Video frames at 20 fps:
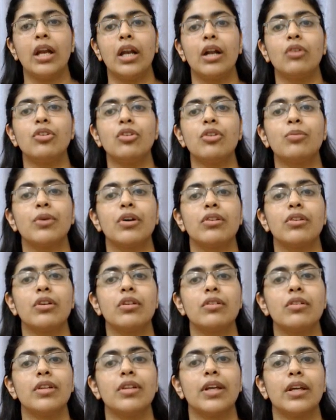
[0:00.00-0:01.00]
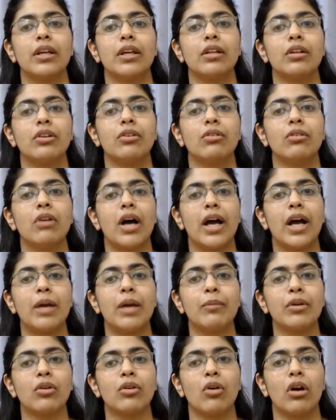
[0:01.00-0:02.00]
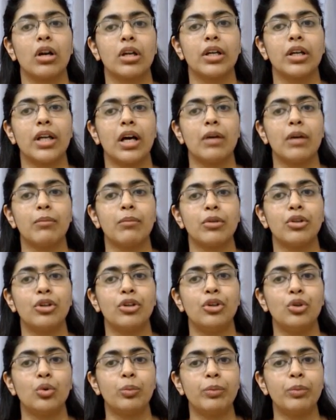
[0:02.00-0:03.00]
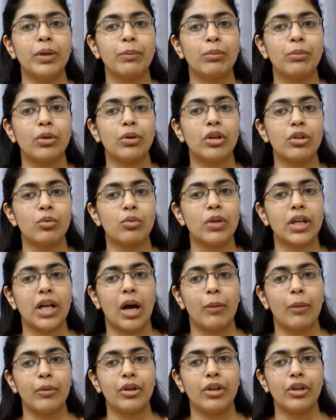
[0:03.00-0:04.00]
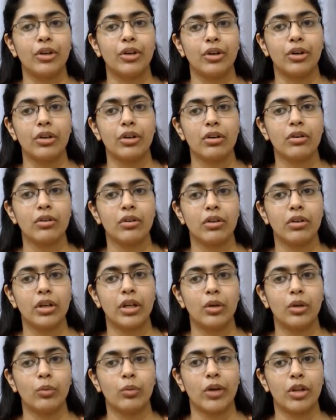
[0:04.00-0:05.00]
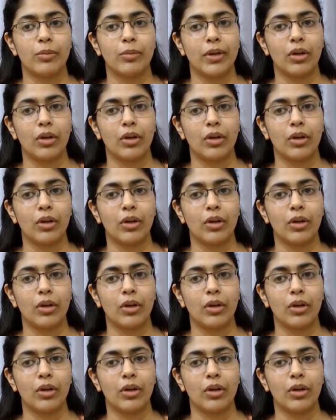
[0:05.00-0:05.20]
Now this person is thinking that, I am in Kolkata, but the UP police will come in here in West